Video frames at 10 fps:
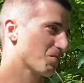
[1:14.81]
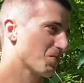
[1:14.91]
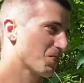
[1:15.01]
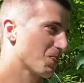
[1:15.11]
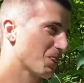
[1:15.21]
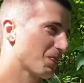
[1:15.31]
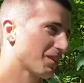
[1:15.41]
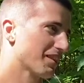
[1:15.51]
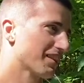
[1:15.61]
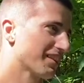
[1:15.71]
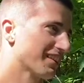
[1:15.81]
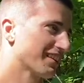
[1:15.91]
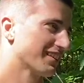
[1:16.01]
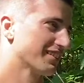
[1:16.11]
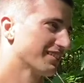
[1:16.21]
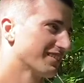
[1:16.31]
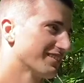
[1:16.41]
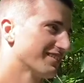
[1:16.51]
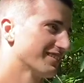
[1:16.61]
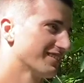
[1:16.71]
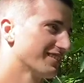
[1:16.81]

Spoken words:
No words are spoken by the person on screen.